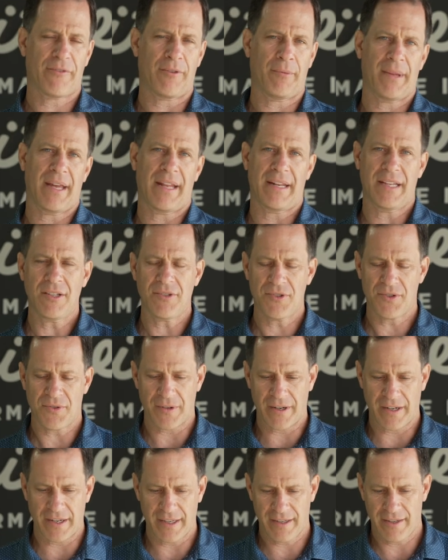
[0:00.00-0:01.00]
from that
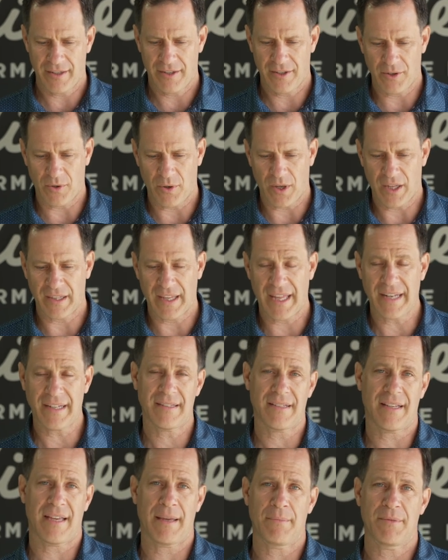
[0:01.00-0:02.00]
injury, you know, a lot of
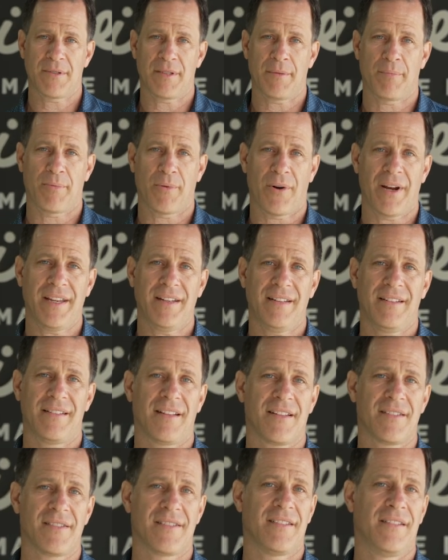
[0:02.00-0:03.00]
times the brain
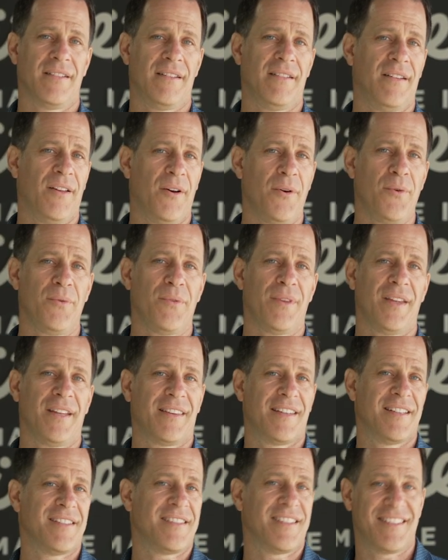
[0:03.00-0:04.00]
doesn't know
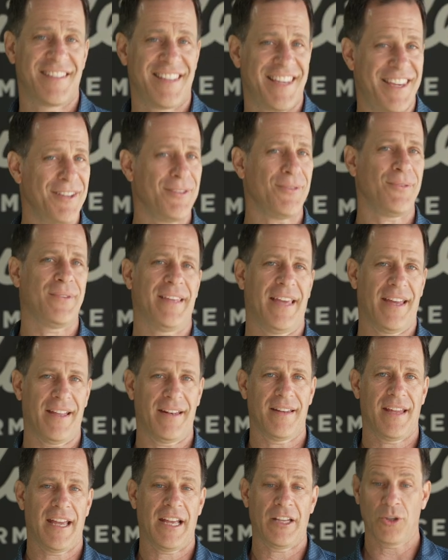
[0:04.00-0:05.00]
that this is healed yet,
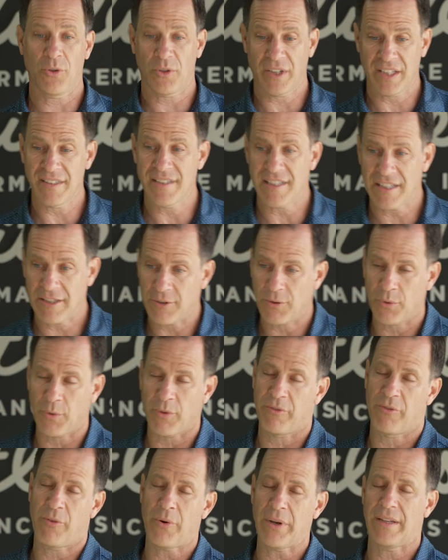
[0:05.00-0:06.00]
and you'll continue to
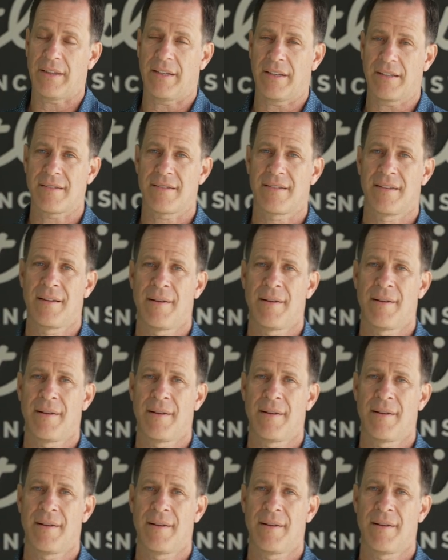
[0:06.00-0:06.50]
avoid this.